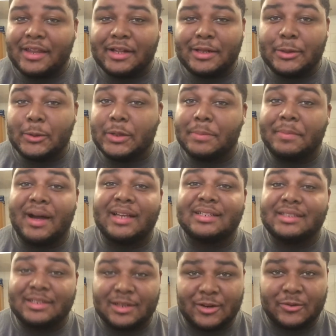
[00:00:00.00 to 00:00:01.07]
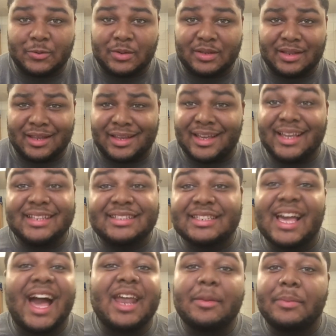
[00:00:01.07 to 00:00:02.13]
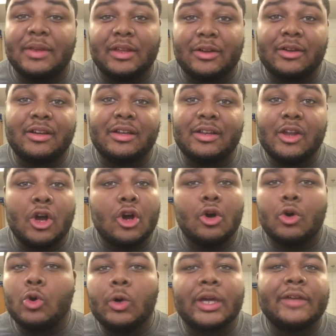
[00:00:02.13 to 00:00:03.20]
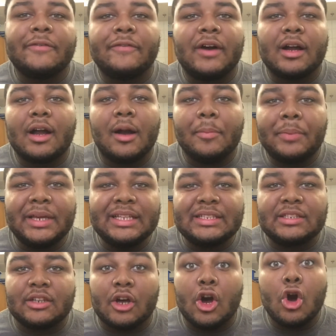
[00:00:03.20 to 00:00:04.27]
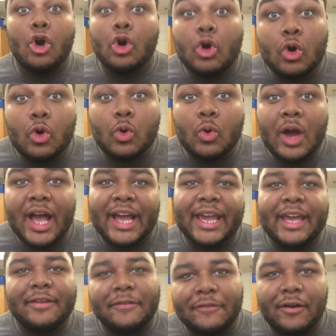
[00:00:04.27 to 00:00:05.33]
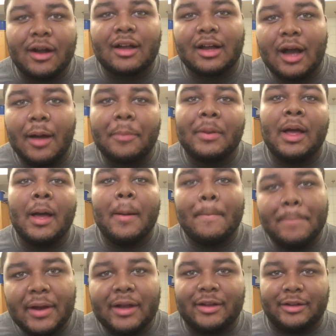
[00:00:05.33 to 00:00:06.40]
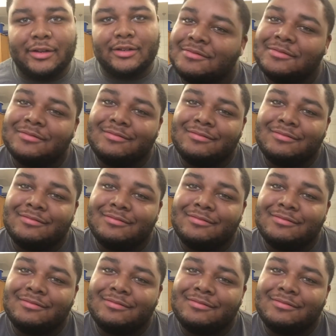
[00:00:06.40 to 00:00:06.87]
including myself, would think, it's gotta be good. Who can fuck up pizza? Who can fuck up burgers?